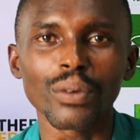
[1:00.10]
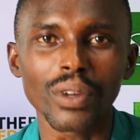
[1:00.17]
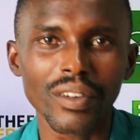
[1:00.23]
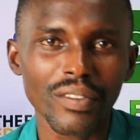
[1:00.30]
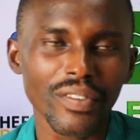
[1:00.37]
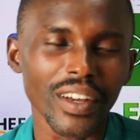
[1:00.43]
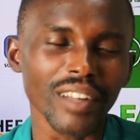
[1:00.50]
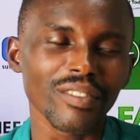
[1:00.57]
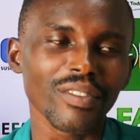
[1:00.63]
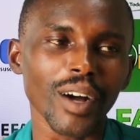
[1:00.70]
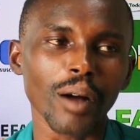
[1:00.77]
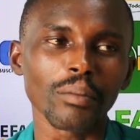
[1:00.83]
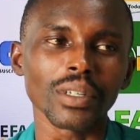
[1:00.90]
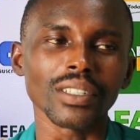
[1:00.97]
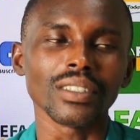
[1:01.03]
rain-fed
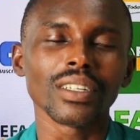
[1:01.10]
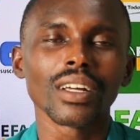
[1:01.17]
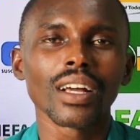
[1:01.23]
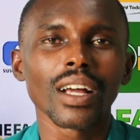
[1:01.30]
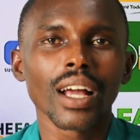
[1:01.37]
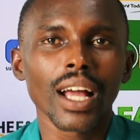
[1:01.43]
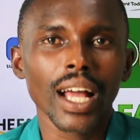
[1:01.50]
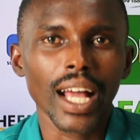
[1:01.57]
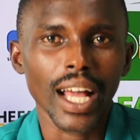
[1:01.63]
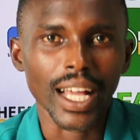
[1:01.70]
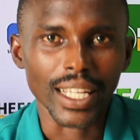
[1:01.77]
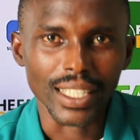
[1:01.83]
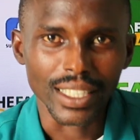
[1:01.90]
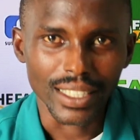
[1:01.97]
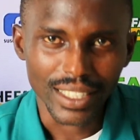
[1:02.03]
farming?
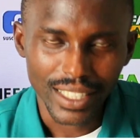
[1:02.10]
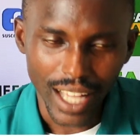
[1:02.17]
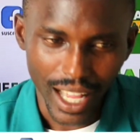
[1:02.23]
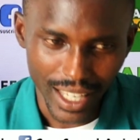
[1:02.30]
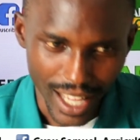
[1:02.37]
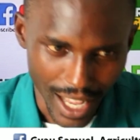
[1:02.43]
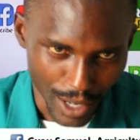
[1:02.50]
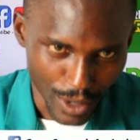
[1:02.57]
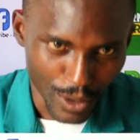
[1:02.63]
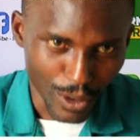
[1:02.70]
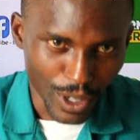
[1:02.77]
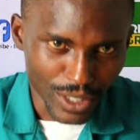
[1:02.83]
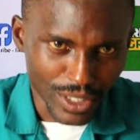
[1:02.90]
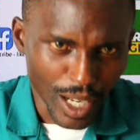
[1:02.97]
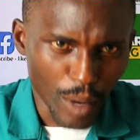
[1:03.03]
It is other
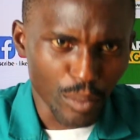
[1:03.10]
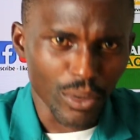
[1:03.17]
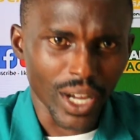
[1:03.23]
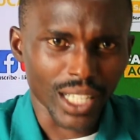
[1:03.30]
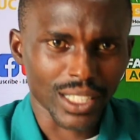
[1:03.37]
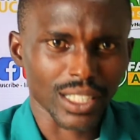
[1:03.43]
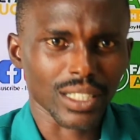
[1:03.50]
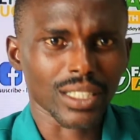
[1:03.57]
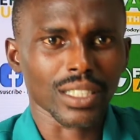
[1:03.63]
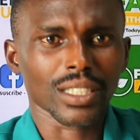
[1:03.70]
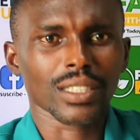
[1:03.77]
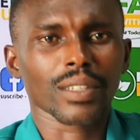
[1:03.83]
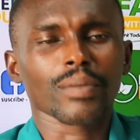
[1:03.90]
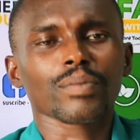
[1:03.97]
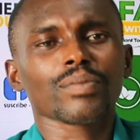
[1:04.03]
agricultural
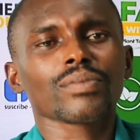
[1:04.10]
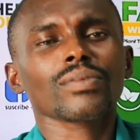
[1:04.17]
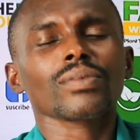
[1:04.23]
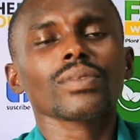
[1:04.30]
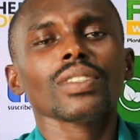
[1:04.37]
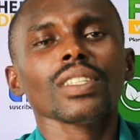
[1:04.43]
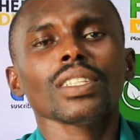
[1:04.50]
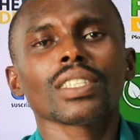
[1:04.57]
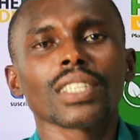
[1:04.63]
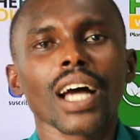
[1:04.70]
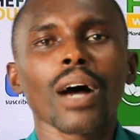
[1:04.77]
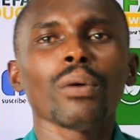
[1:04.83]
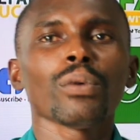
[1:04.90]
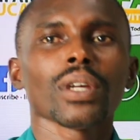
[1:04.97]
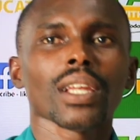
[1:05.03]
practices
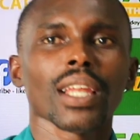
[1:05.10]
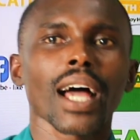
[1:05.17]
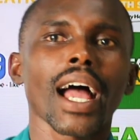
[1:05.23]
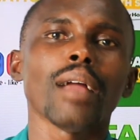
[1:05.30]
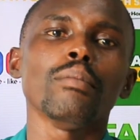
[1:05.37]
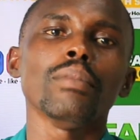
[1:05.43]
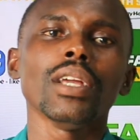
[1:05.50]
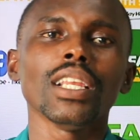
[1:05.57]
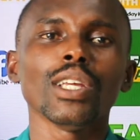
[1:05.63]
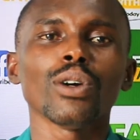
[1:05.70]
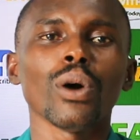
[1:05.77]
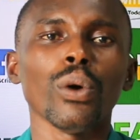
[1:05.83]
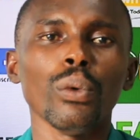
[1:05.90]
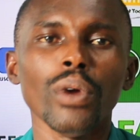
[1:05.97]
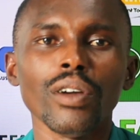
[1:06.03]
that rely mainly
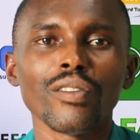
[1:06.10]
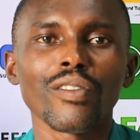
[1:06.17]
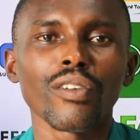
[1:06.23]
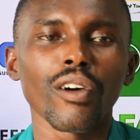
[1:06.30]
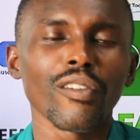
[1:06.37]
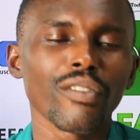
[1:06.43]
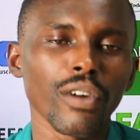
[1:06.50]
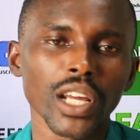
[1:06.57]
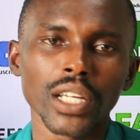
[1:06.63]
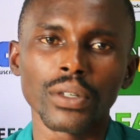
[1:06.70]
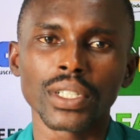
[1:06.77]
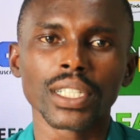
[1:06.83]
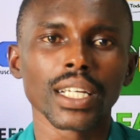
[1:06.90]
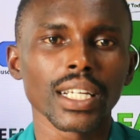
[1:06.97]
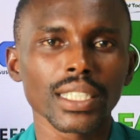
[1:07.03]
on rainfall for
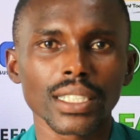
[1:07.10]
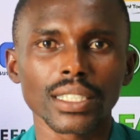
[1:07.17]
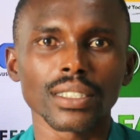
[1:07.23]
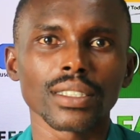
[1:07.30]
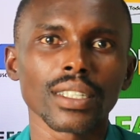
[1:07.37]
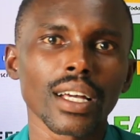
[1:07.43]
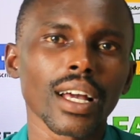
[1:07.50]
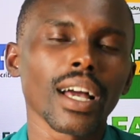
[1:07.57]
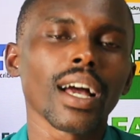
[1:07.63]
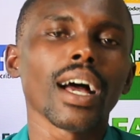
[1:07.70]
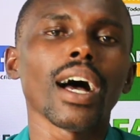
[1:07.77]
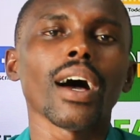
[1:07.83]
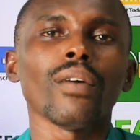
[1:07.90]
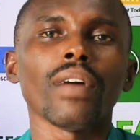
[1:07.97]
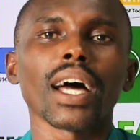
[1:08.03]
irrigation,
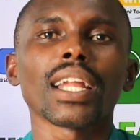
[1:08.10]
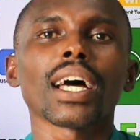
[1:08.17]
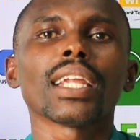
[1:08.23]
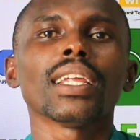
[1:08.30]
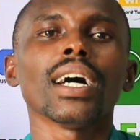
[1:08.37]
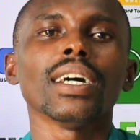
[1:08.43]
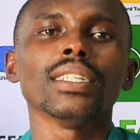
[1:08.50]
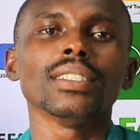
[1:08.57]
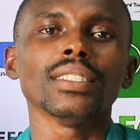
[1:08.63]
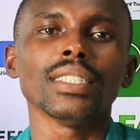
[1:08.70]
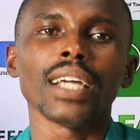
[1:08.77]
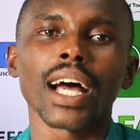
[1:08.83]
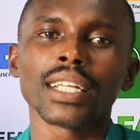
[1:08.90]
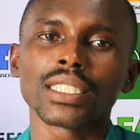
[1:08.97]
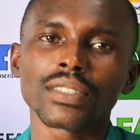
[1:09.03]
rather than
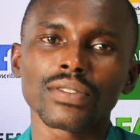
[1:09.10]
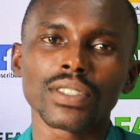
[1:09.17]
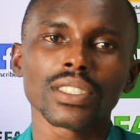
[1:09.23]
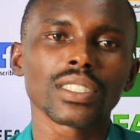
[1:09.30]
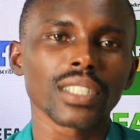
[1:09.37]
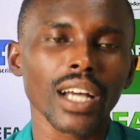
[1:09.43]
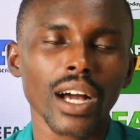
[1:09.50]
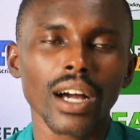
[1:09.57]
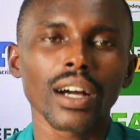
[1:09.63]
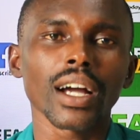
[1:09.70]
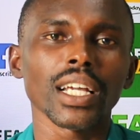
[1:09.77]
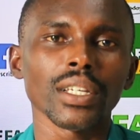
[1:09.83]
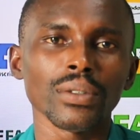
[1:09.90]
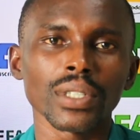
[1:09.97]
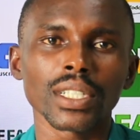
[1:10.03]
the artificial
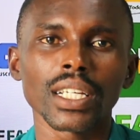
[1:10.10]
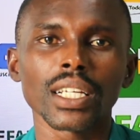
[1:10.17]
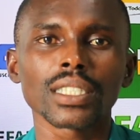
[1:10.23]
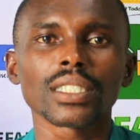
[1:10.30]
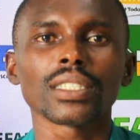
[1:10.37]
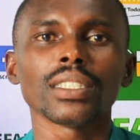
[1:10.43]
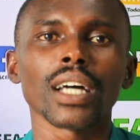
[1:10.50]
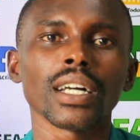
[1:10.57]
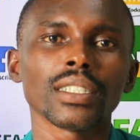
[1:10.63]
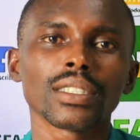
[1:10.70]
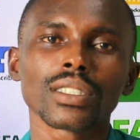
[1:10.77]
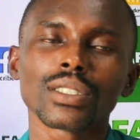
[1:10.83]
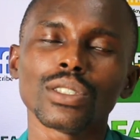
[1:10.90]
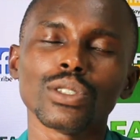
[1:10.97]
irrigation that